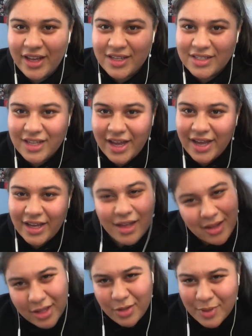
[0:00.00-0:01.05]
has like a
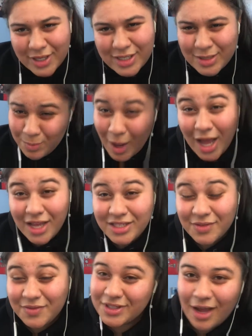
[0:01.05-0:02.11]
little bit of spice
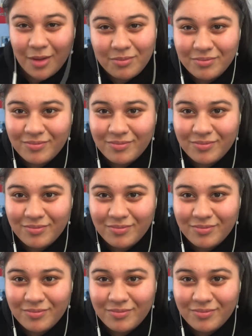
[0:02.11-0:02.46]
of something.